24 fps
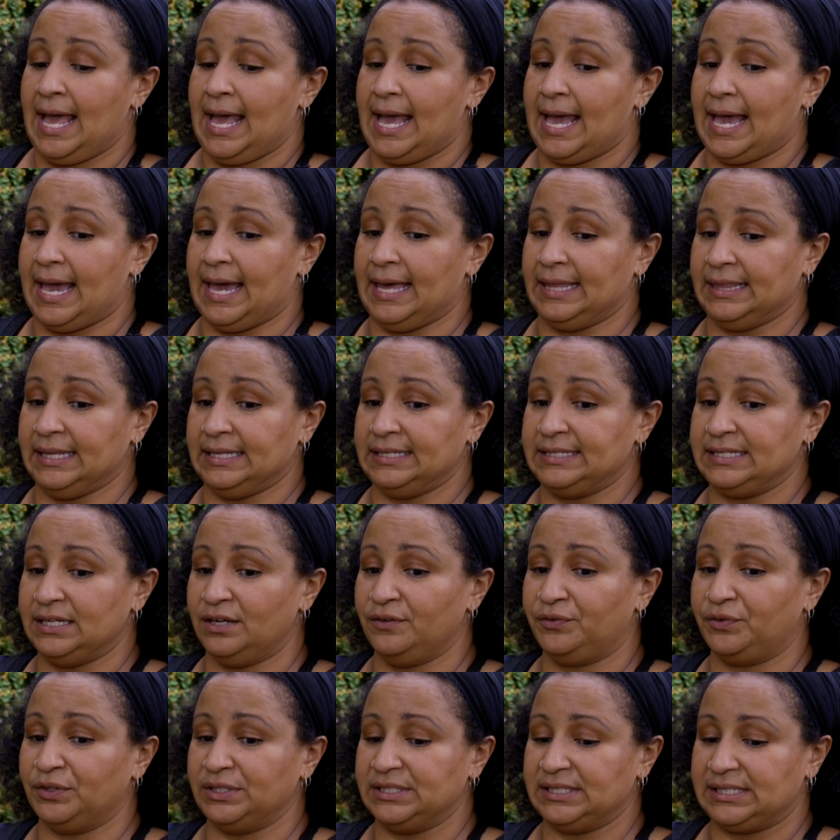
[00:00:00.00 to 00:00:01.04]
And the
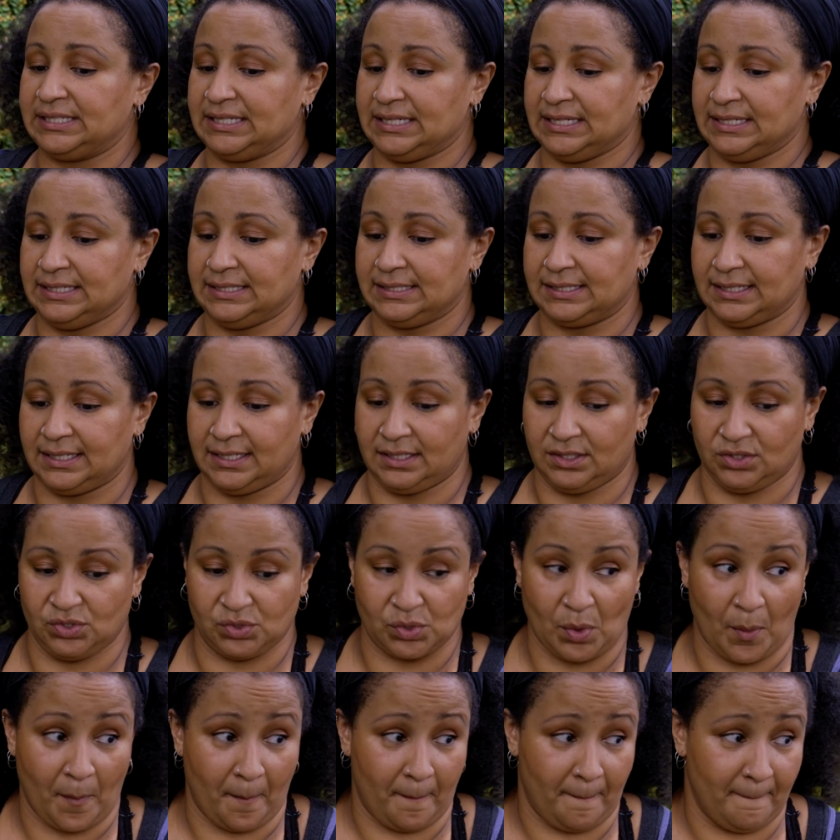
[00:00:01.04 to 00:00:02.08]
difference is
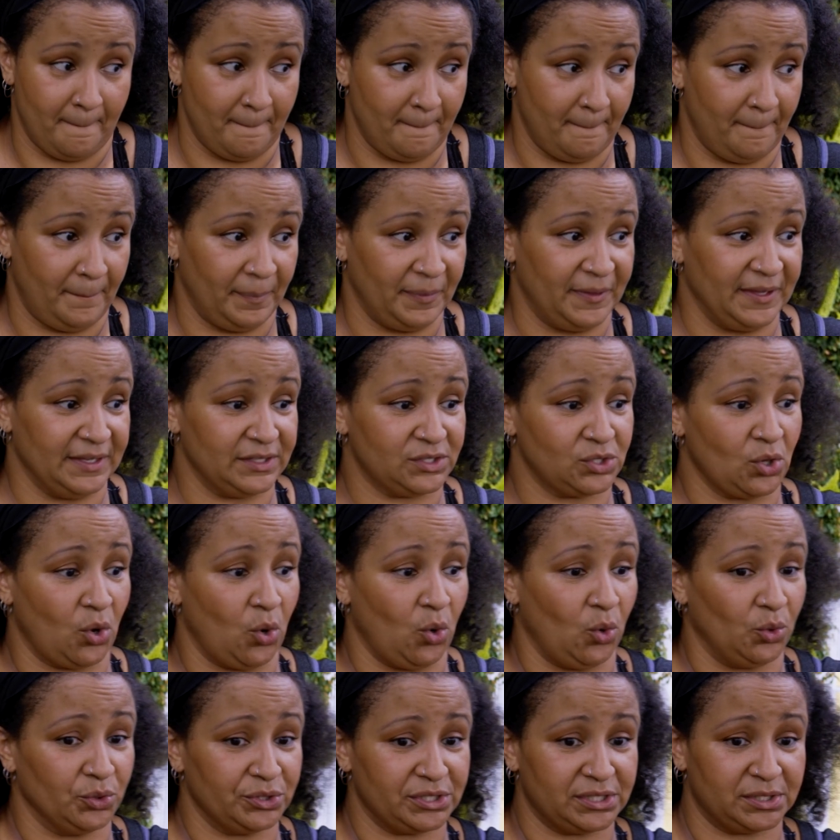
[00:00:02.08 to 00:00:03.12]
this
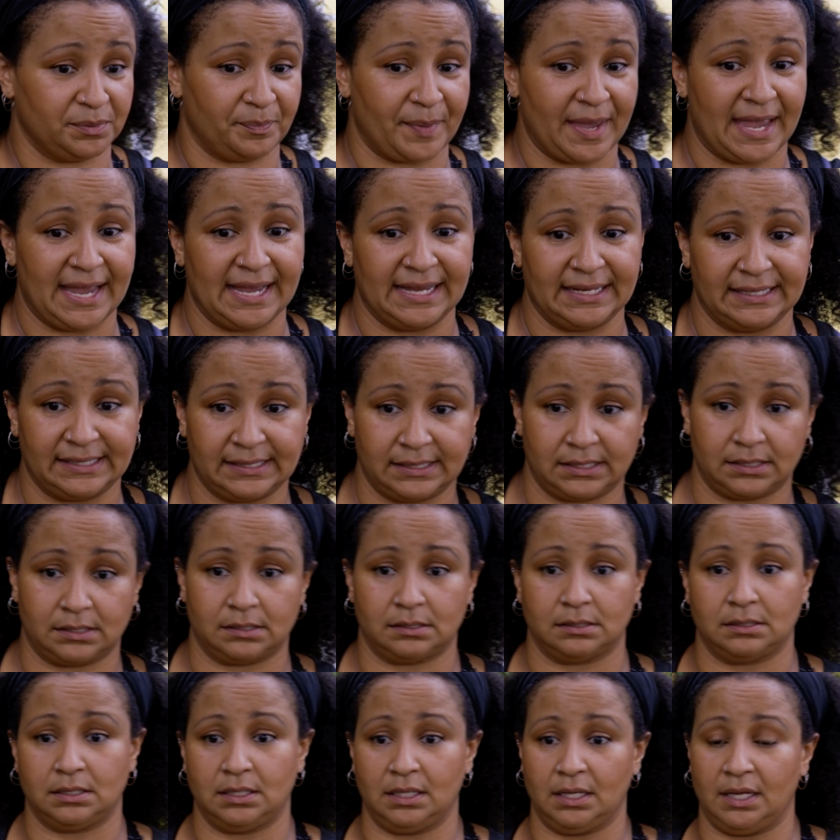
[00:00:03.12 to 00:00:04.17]
whole space
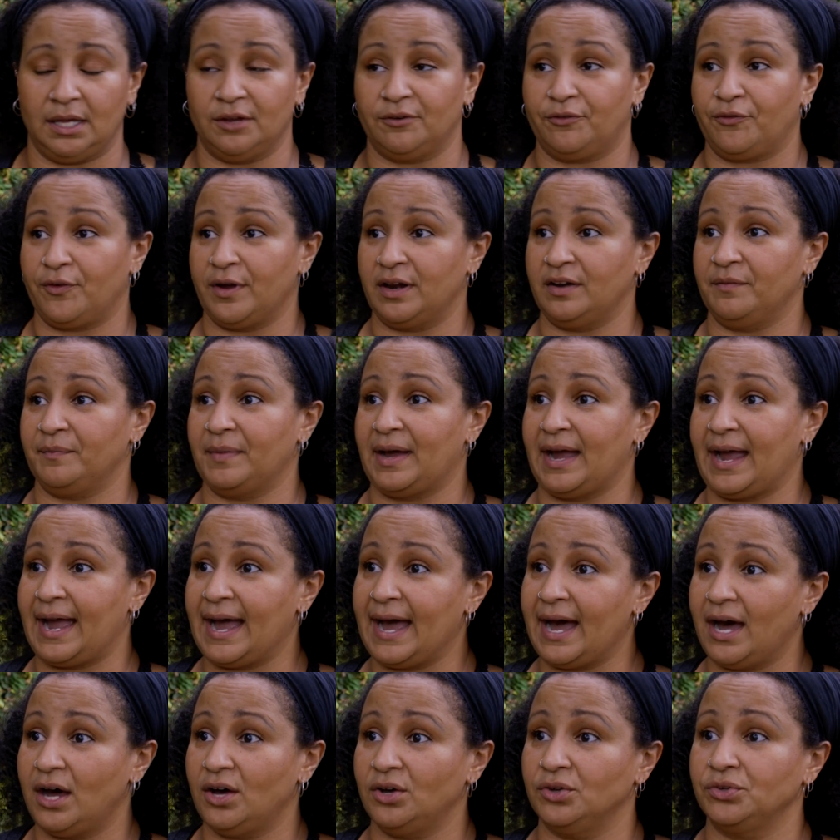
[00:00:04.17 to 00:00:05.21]
in front of my
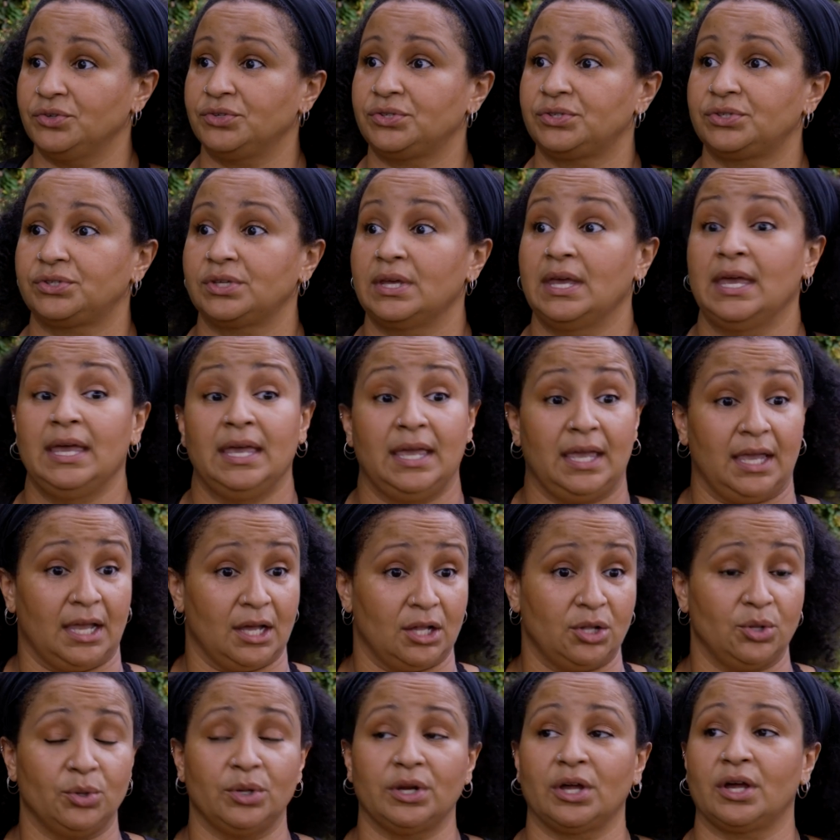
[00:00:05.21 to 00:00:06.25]
house,
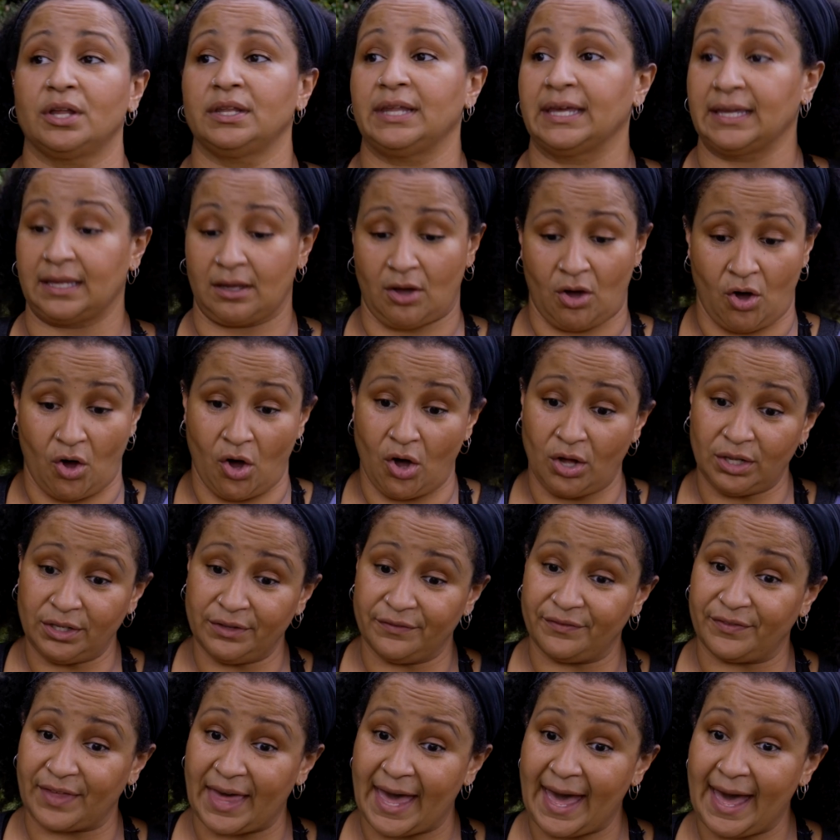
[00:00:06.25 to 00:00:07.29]
including like all
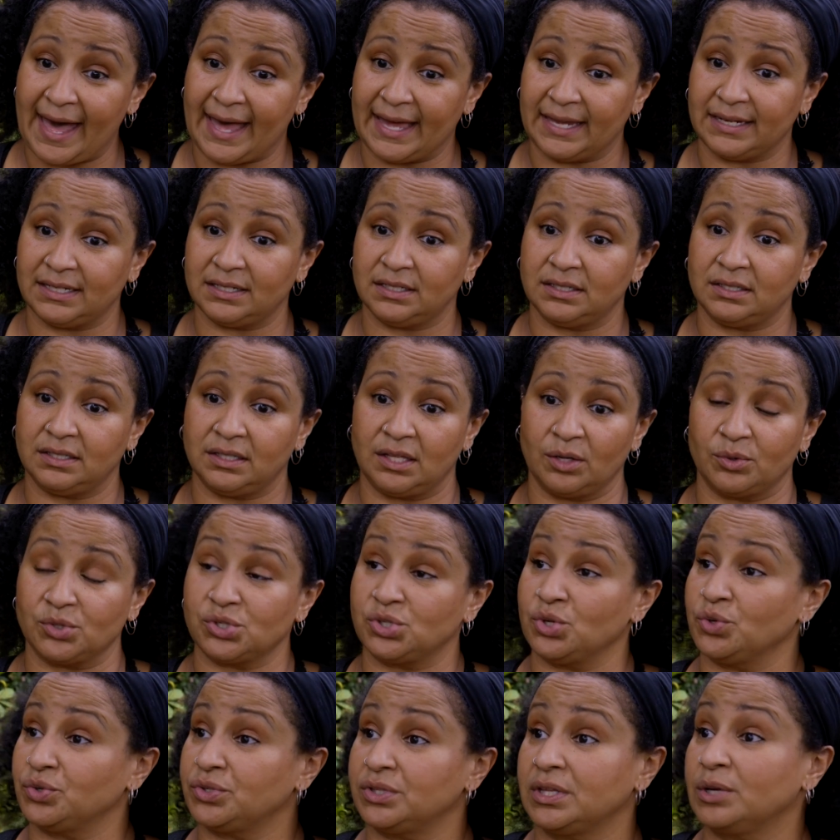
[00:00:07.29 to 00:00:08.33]
of that, there was
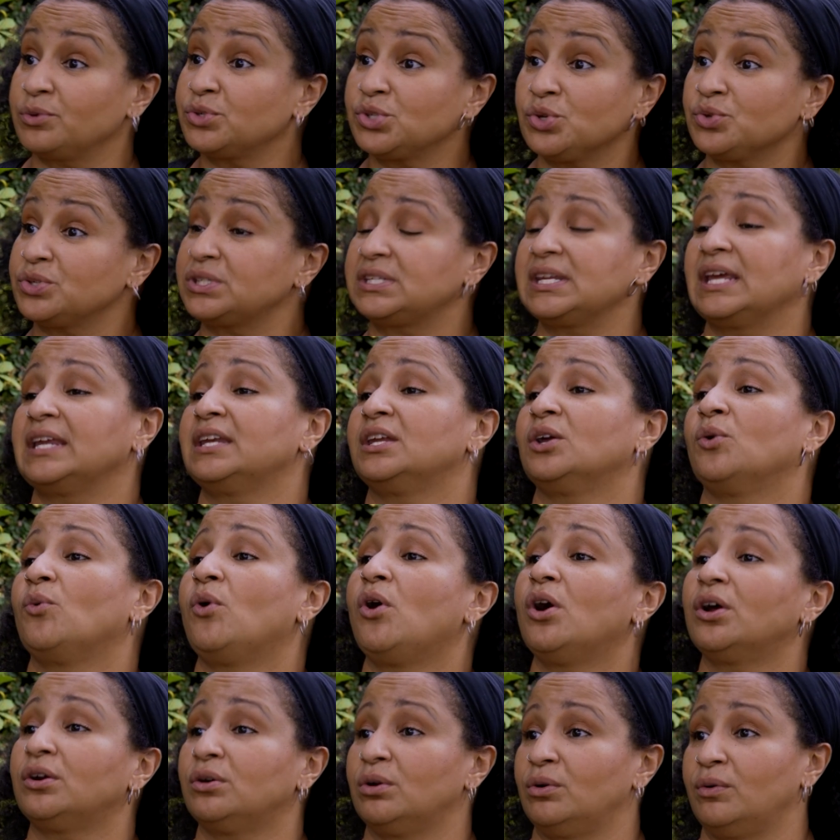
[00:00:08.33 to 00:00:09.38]
no standing
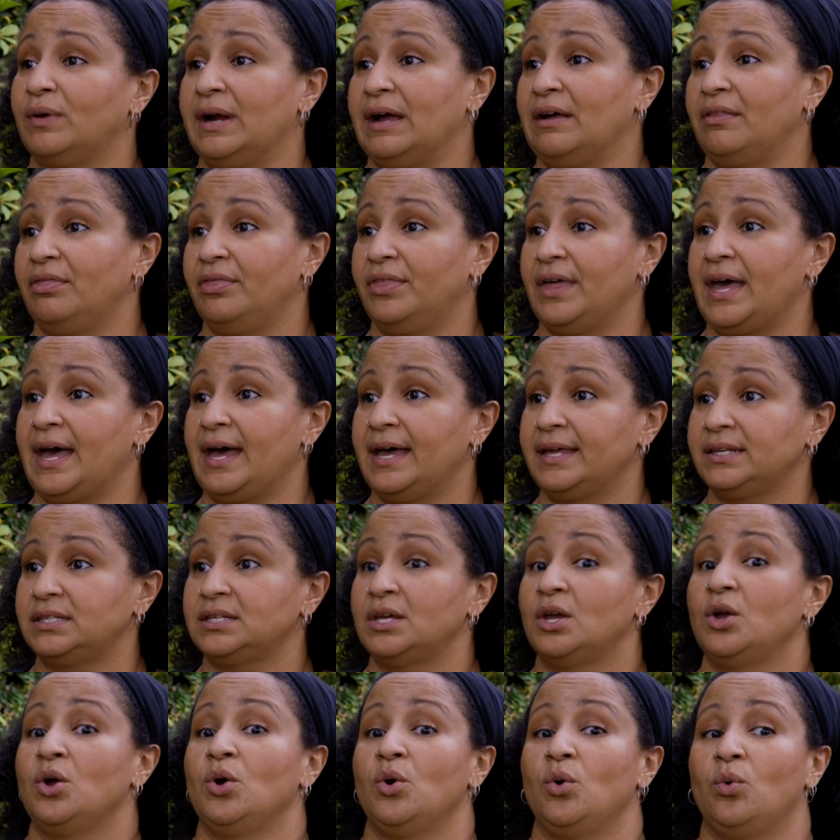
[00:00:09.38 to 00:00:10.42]
water around that.
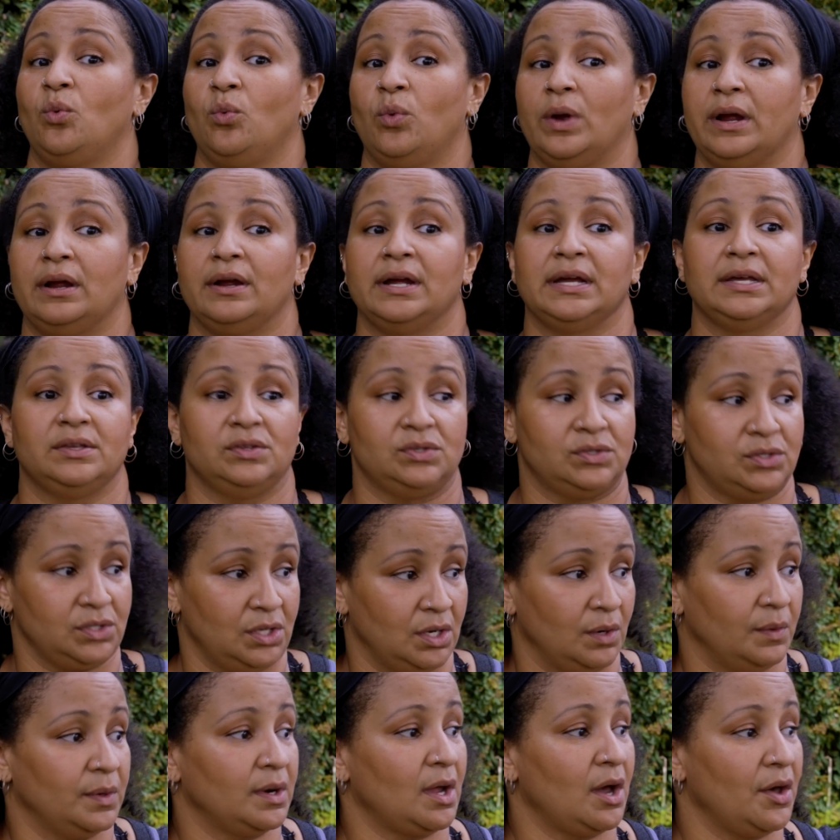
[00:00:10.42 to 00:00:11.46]
Whereas,
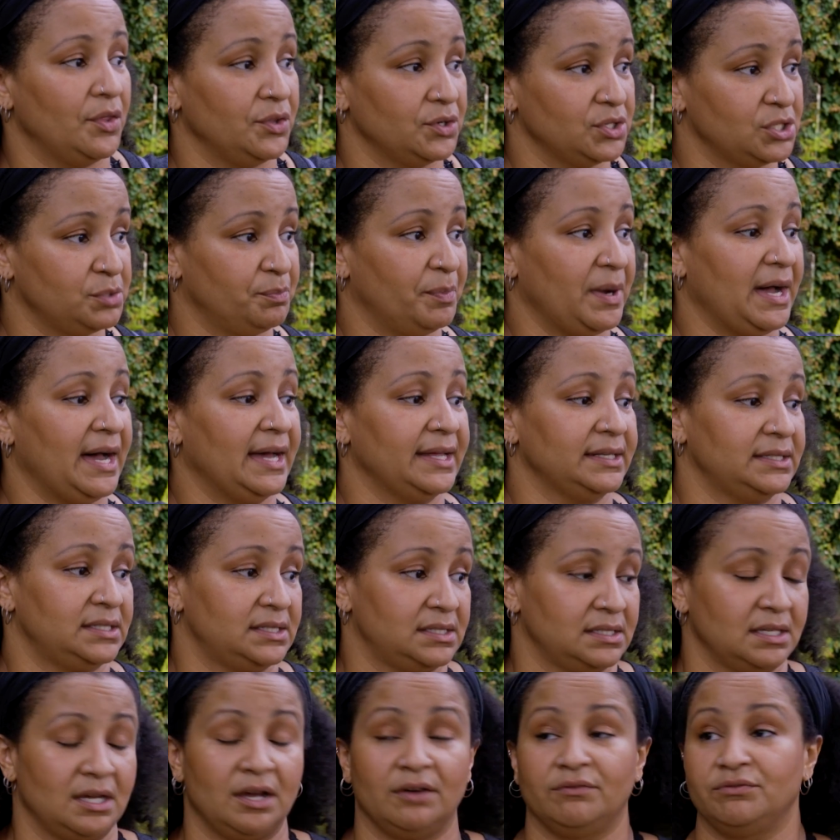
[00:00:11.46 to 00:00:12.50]
in other
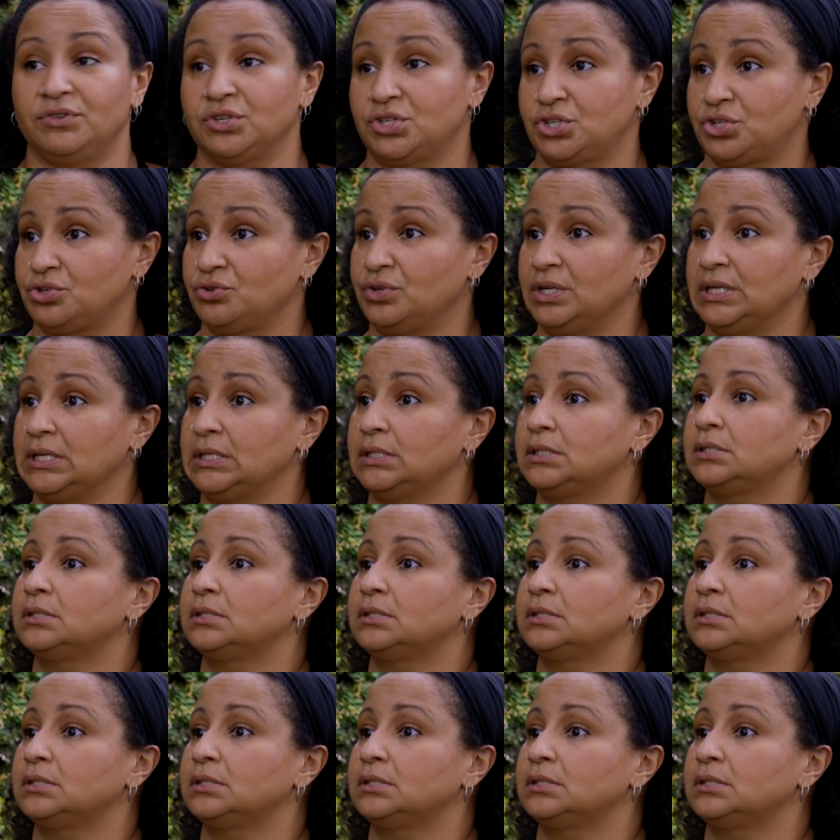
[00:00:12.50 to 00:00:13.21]
spots of the street,